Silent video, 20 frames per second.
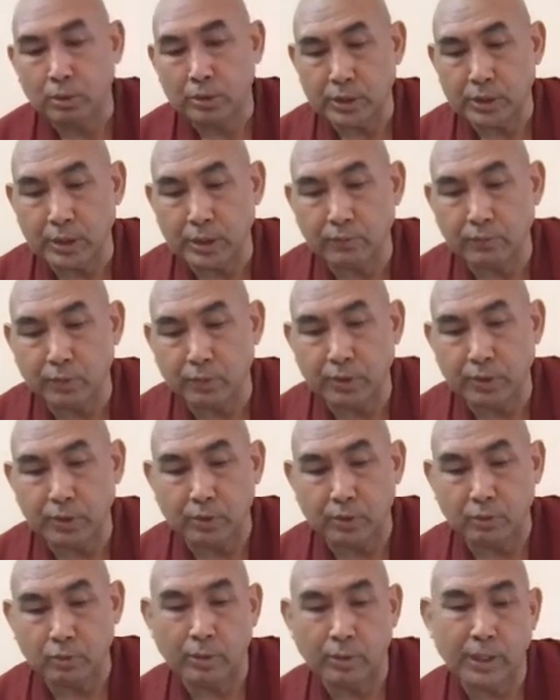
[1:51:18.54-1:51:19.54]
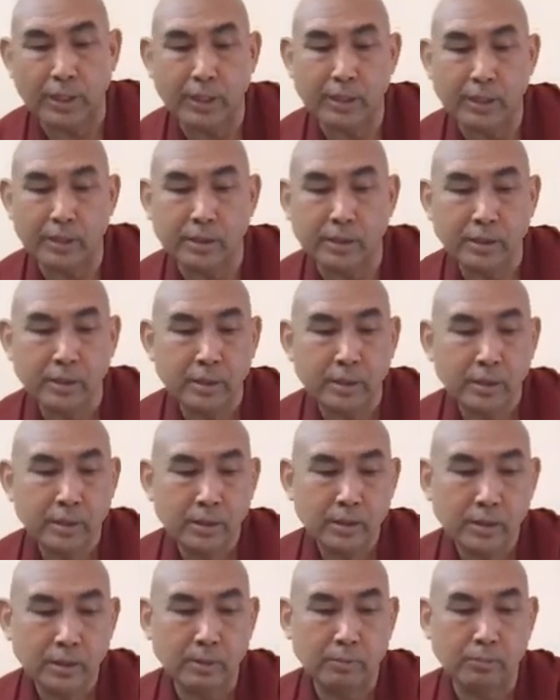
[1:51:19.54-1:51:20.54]
Therefore, you know, one,
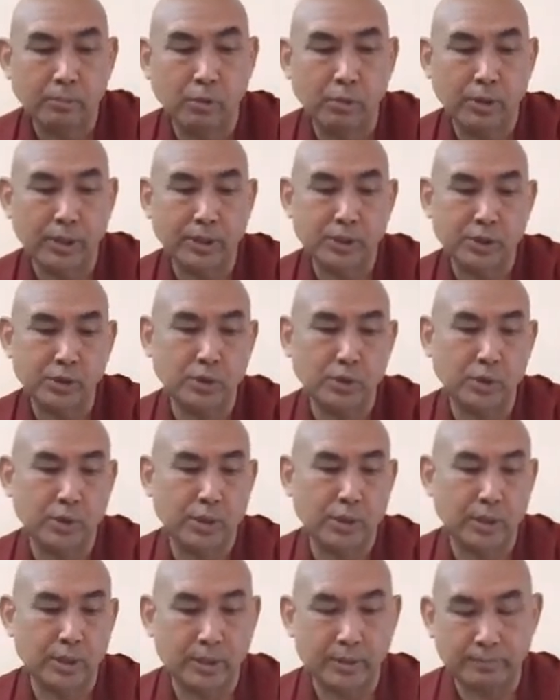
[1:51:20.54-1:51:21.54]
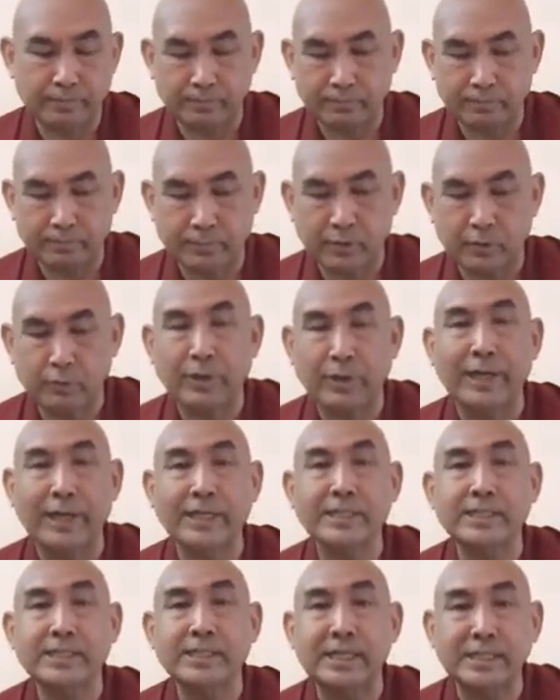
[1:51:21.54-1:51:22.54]
the book is very
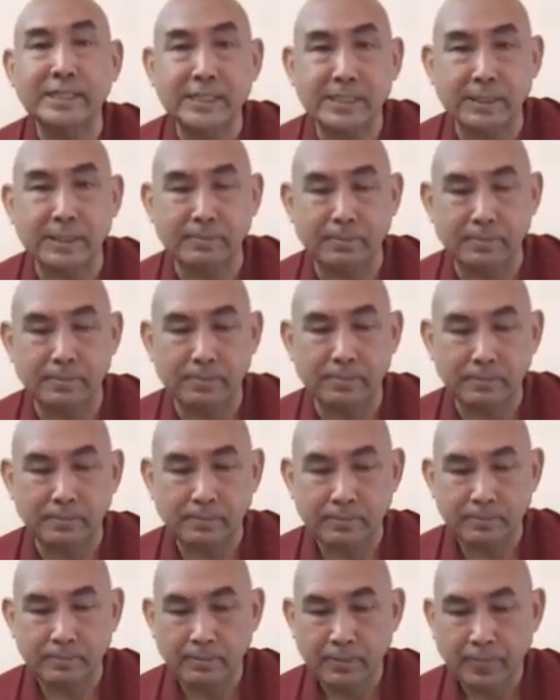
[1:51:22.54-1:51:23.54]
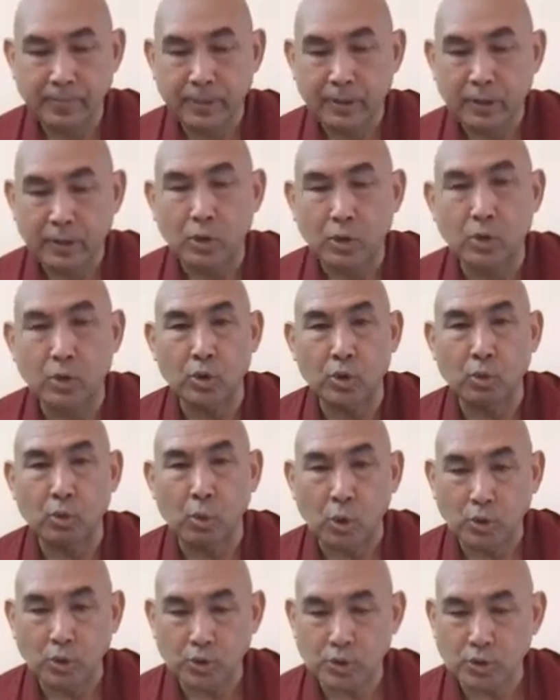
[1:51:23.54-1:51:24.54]
extensive, a lot of
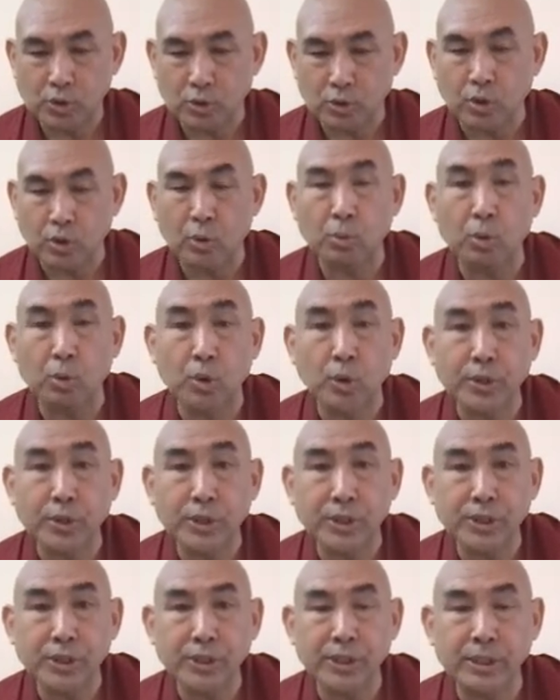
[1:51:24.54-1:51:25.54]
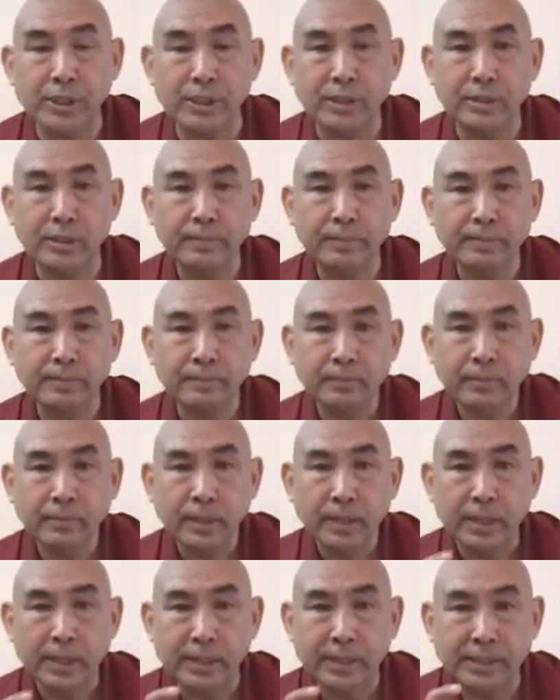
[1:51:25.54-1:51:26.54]
words, a lot of quotation.
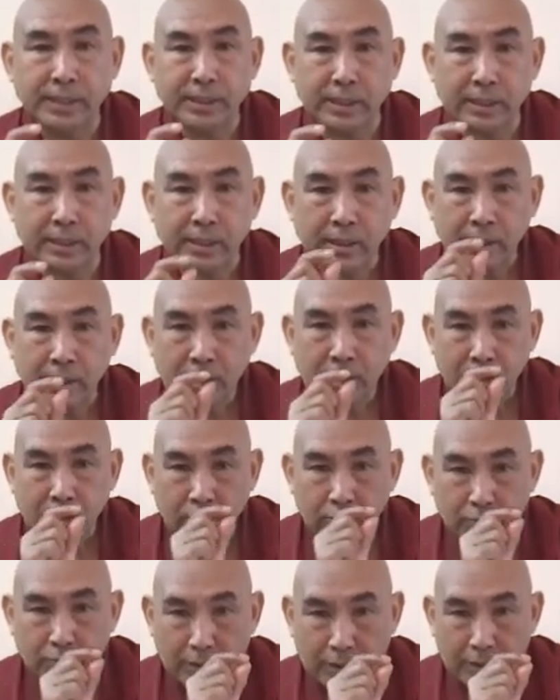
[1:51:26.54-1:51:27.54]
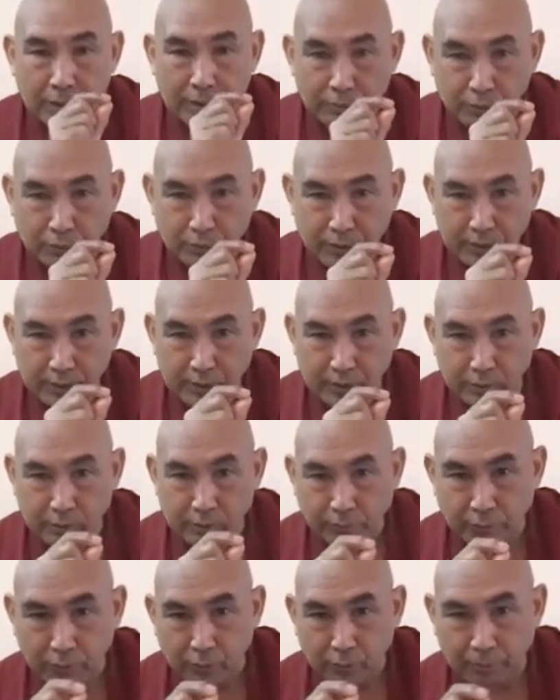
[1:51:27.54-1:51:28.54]
I said, you read, you
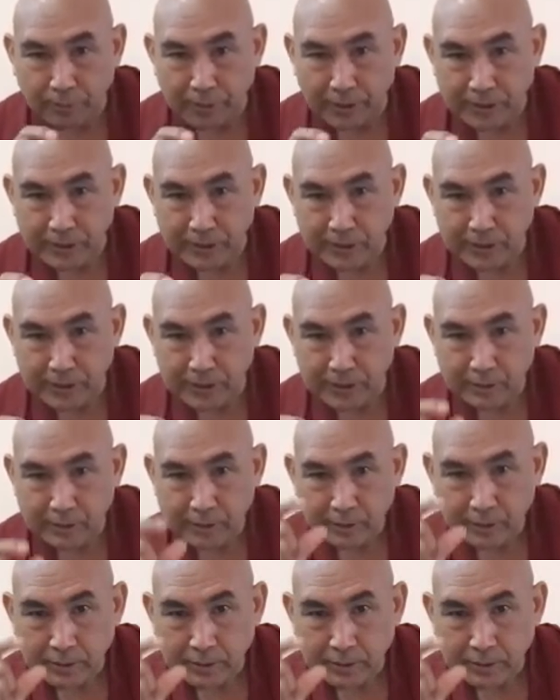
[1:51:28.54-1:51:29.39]
know, a few pages,